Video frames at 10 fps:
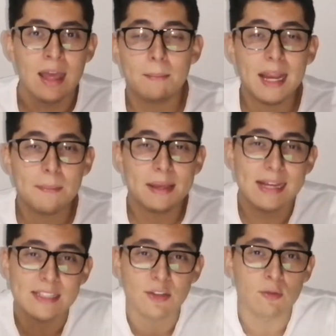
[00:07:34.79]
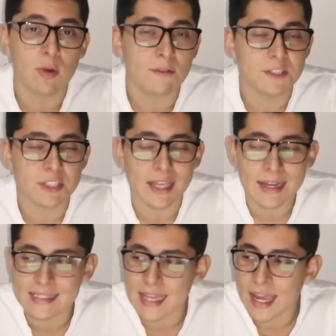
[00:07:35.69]
It might be as a rough
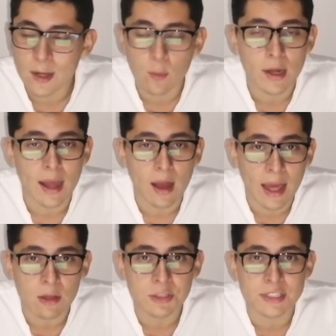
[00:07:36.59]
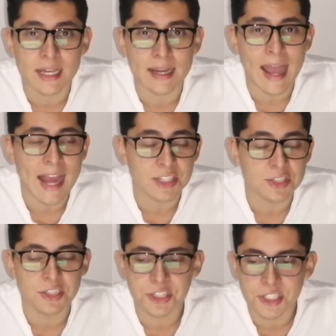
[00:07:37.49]
skin as anyone else that
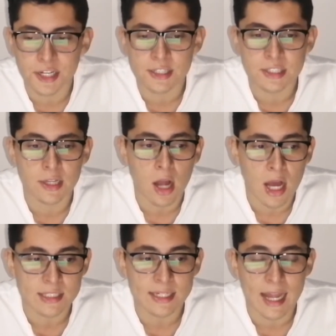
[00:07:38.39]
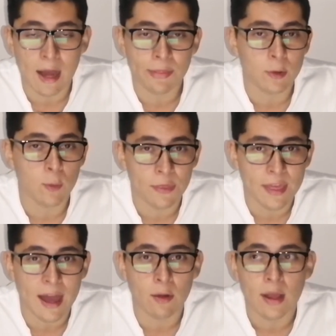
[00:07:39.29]
actually shares the content out there
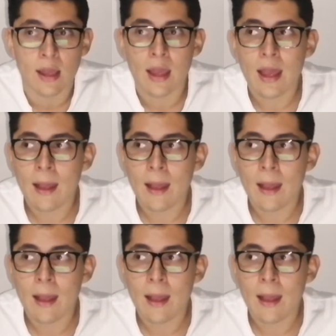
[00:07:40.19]
without